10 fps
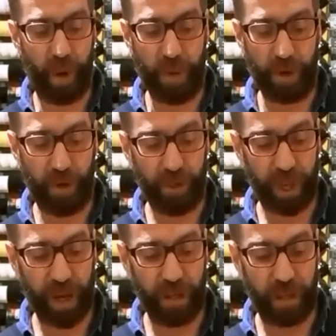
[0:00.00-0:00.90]
Premier Cru
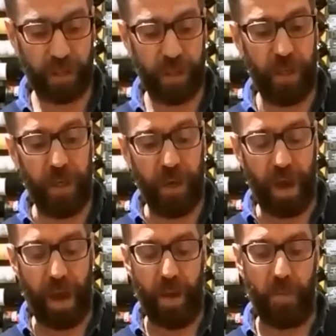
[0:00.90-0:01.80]
sites.
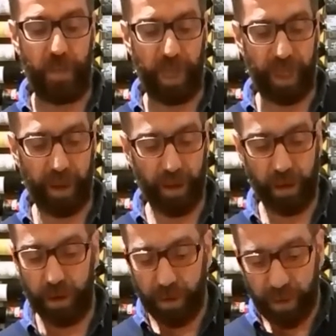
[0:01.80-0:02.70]

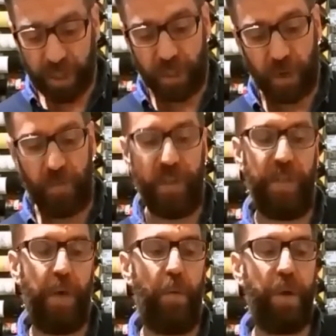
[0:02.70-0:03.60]
This is
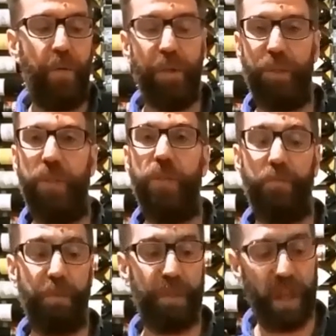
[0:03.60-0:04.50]
obviously a wine which
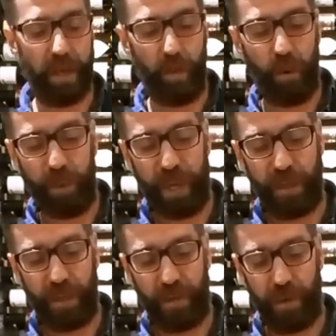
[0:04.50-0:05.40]
has slightly more
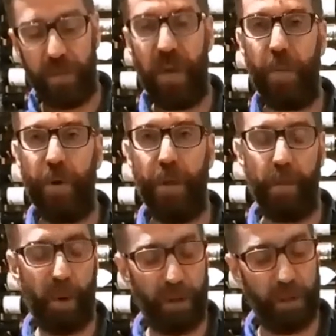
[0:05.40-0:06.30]
potential for development
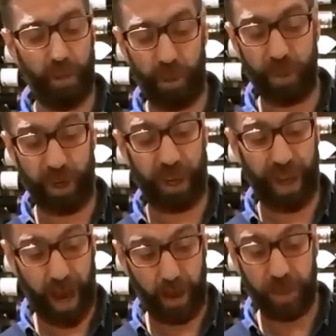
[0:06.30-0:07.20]
in the bottle, but
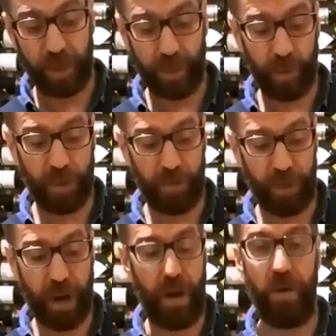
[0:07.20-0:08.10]
drinking absolutely
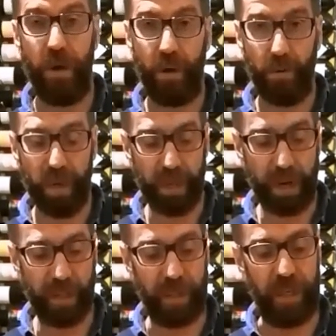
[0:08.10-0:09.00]
beautifully now. Really
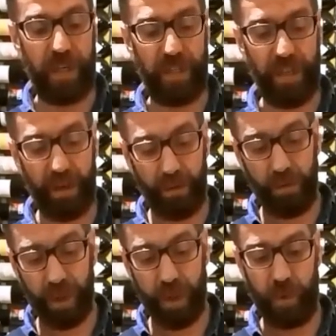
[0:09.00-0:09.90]
nice acidity,
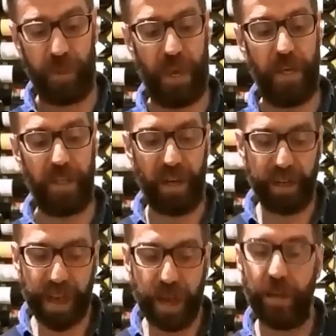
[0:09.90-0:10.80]
really precise, and
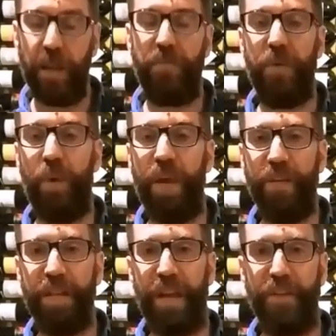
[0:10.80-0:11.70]
again, lovely weight and